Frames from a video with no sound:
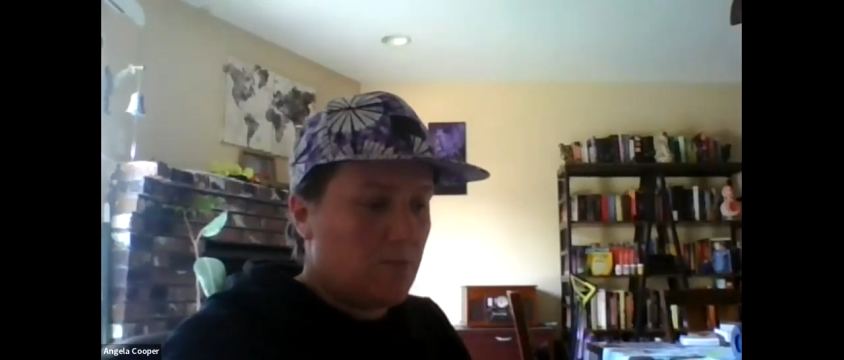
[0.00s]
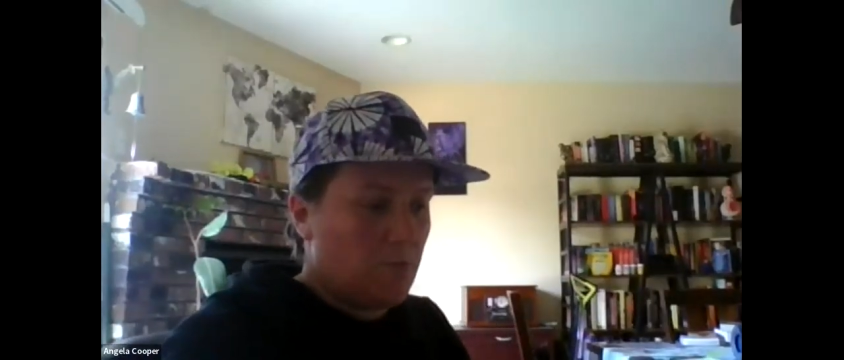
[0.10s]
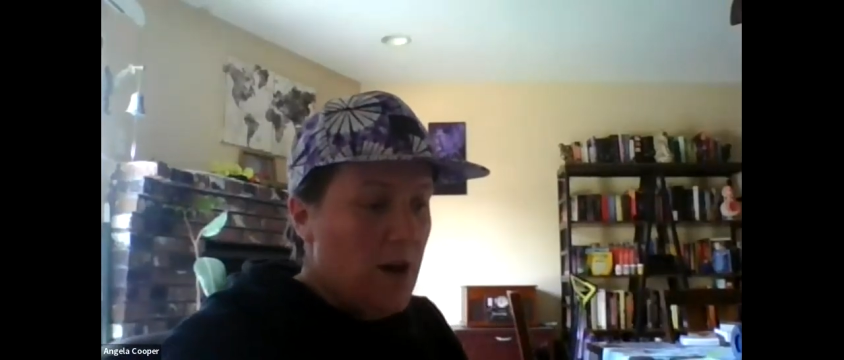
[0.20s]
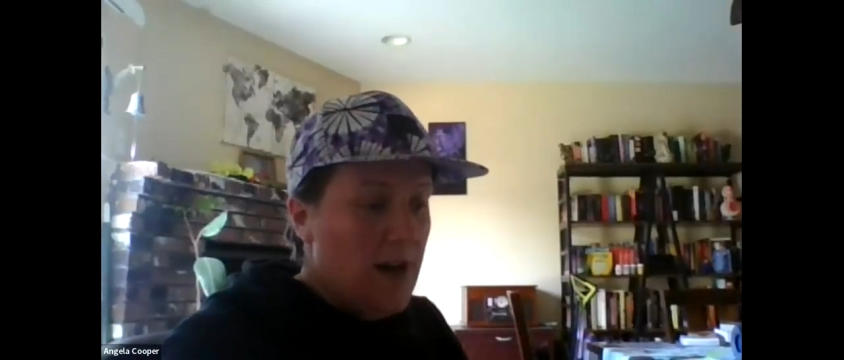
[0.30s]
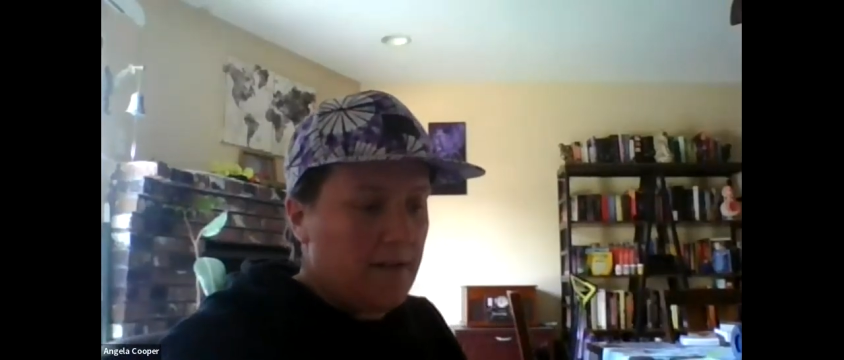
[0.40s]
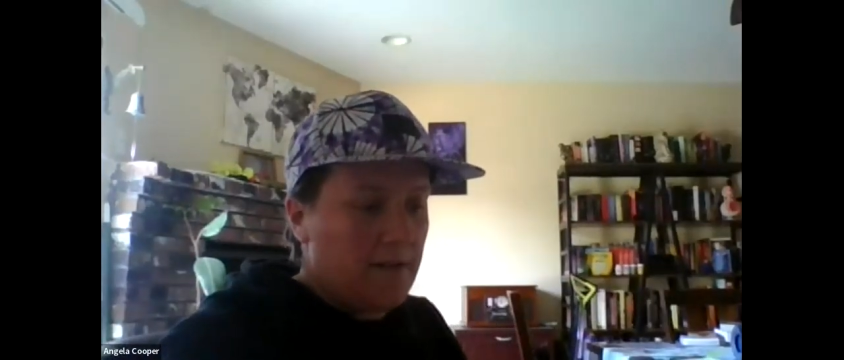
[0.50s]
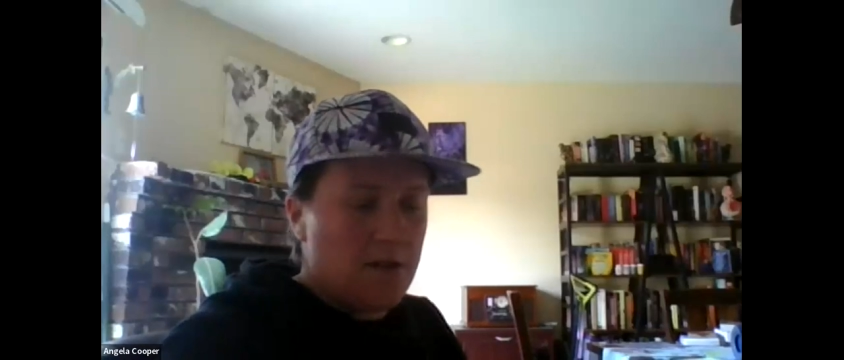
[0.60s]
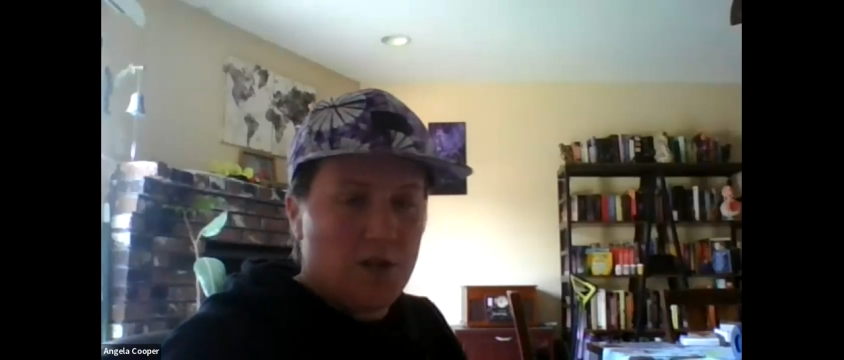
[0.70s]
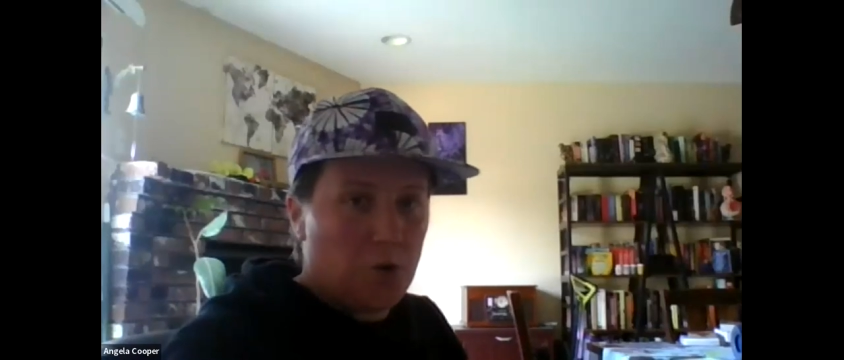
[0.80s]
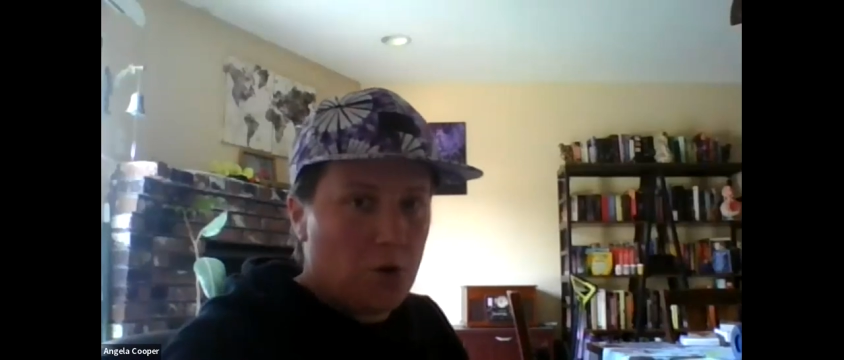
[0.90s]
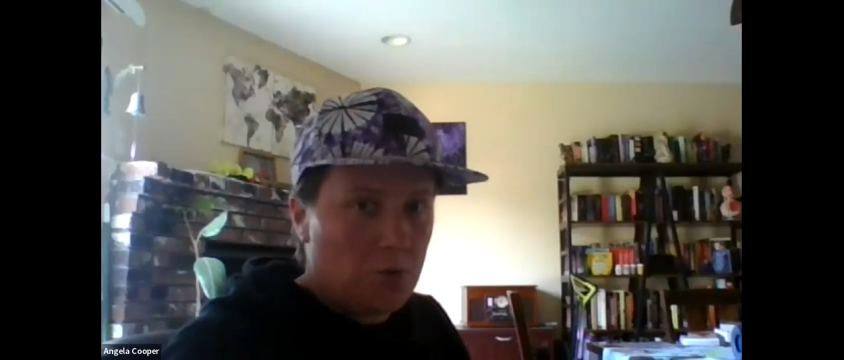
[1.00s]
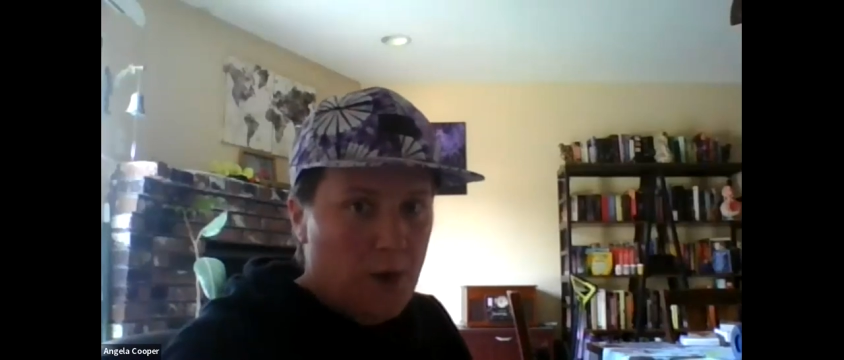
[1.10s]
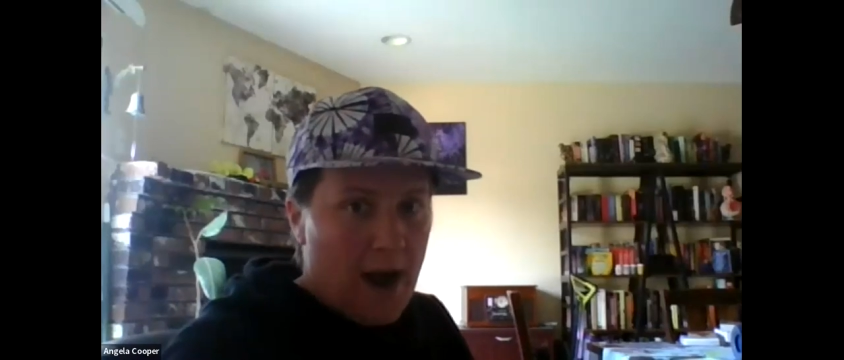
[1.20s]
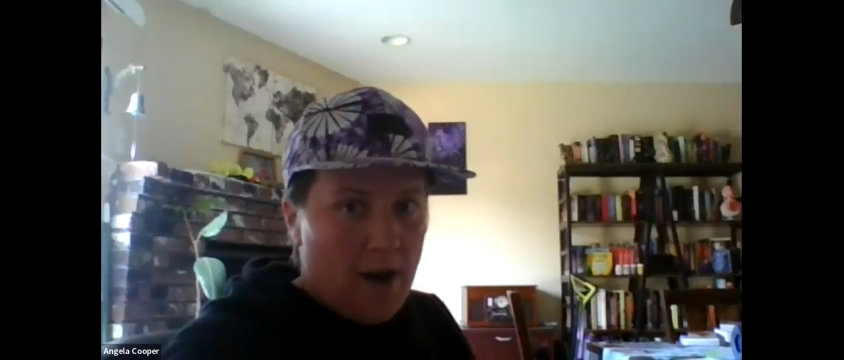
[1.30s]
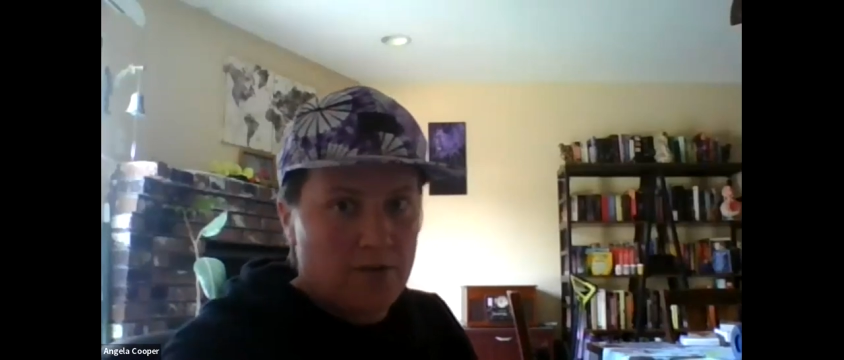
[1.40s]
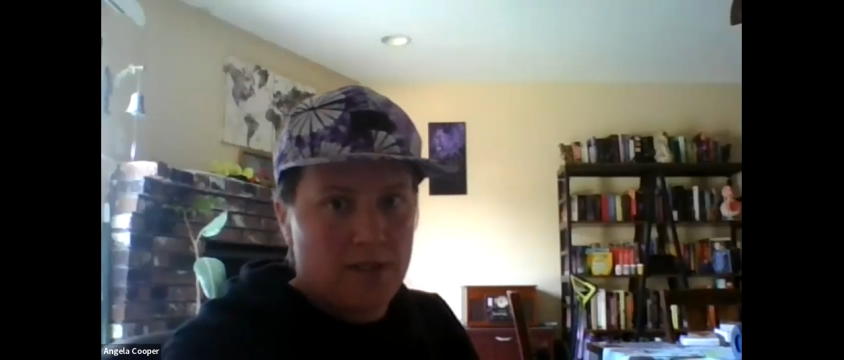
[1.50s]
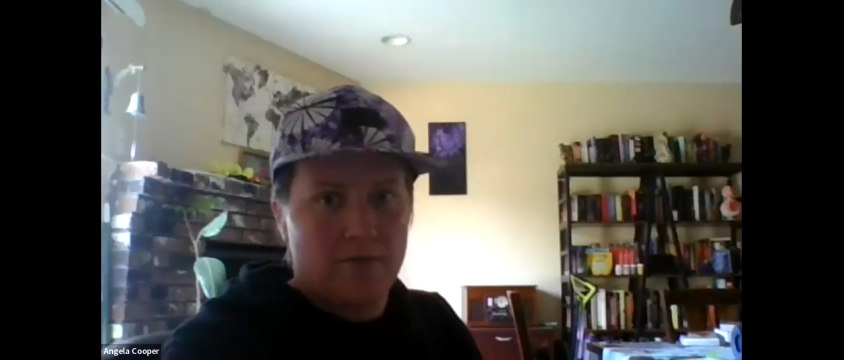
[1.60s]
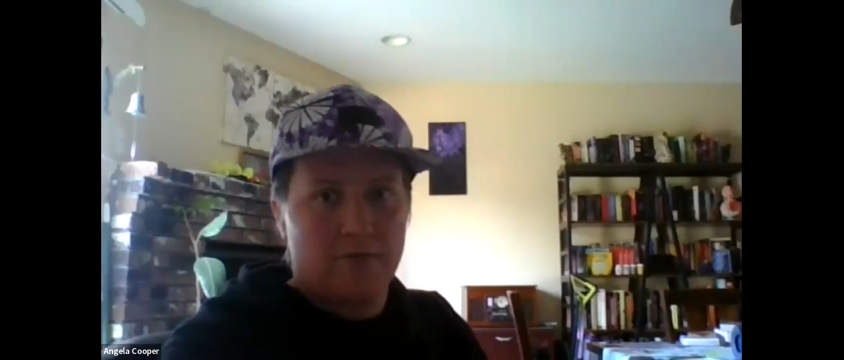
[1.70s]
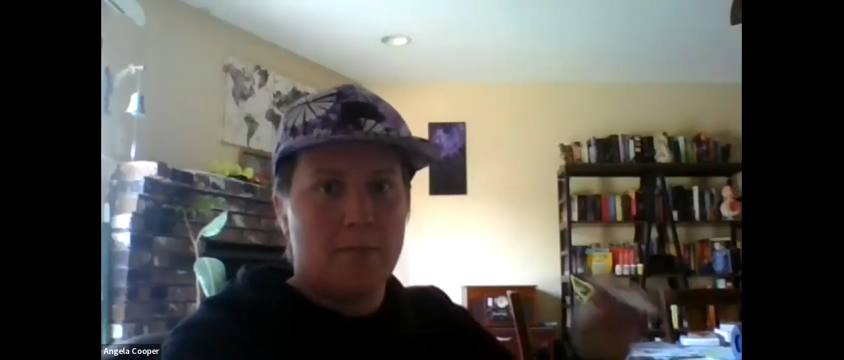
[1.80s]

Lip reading: win your round of